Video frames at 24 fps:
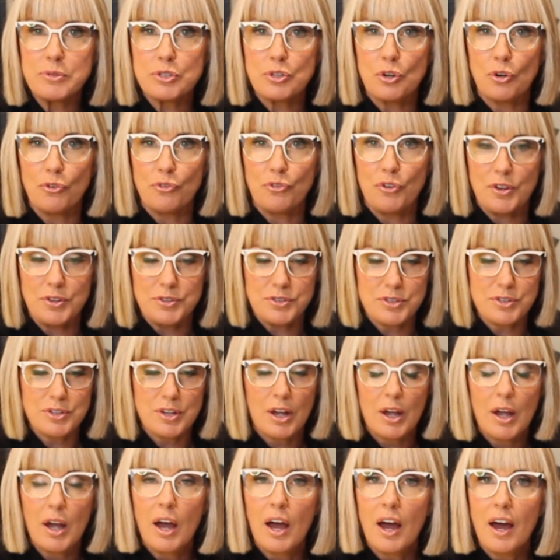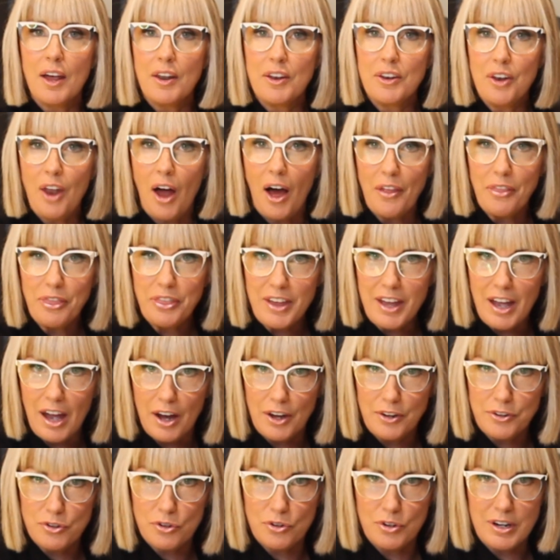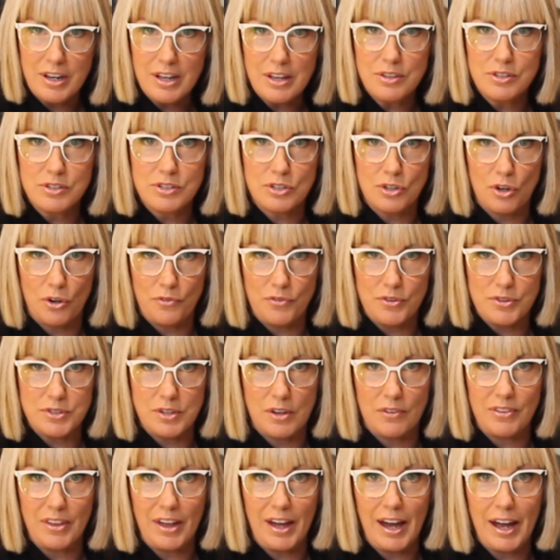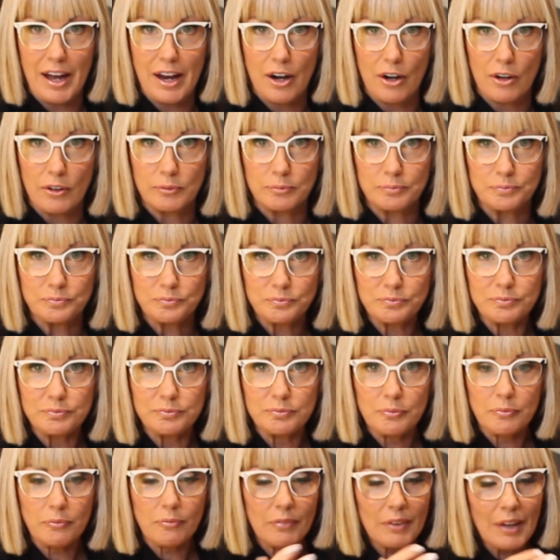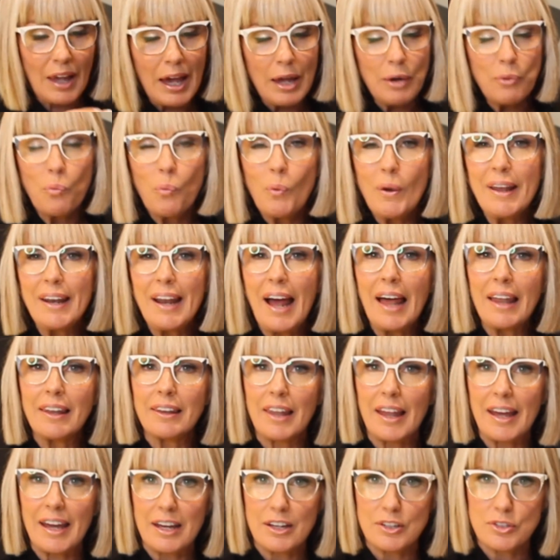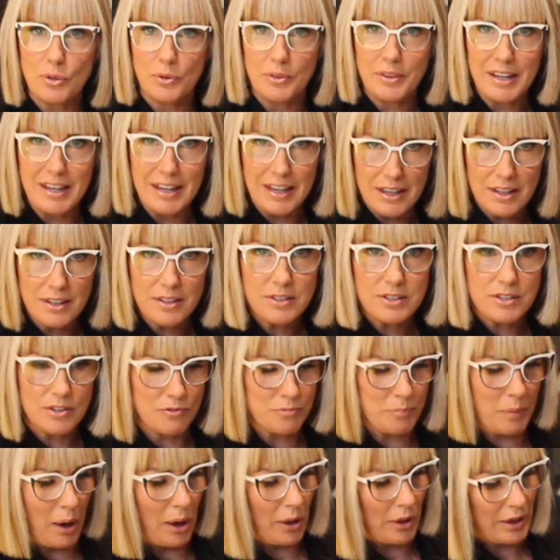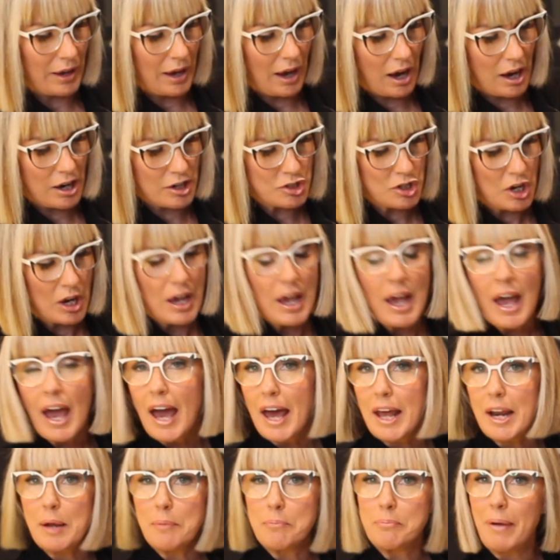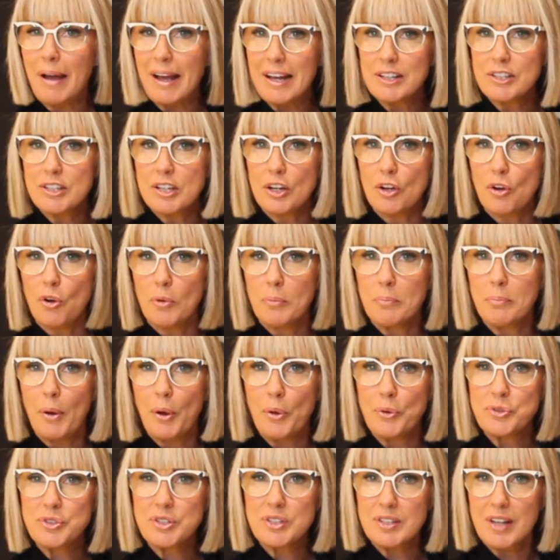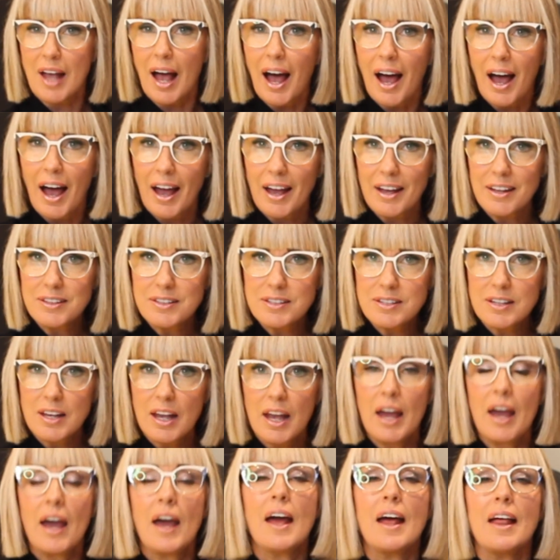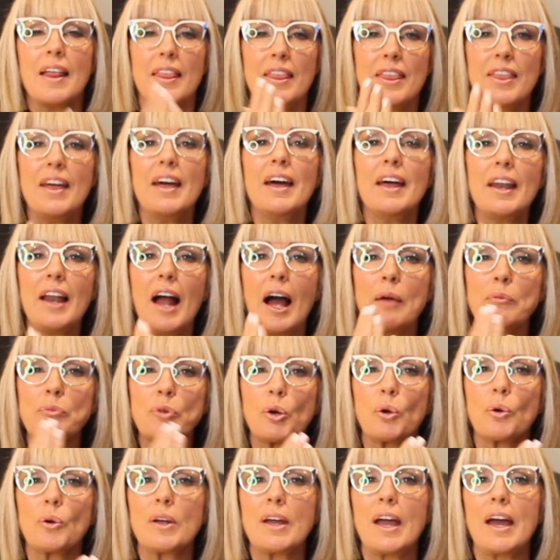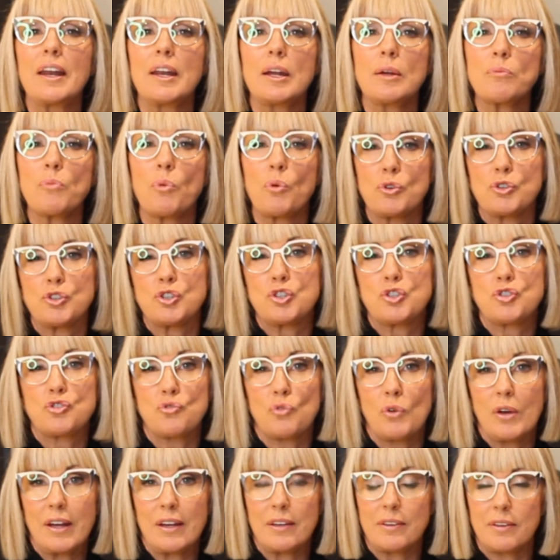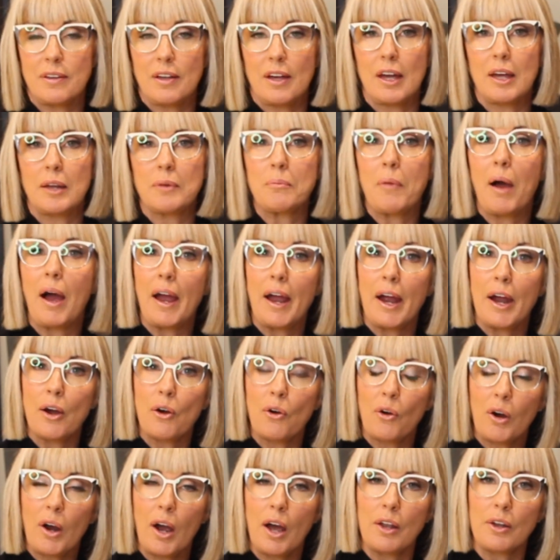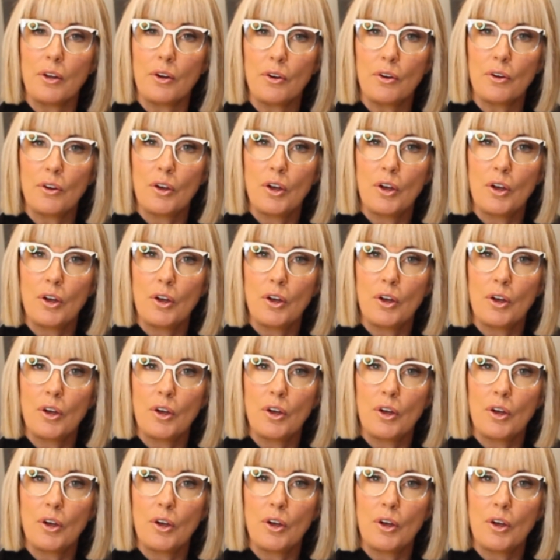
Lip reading: surface, not the underneath surface of the hair. And when I land on the ends of balayage and I'm painting on both sides, then I'm creating more strength in my hair color.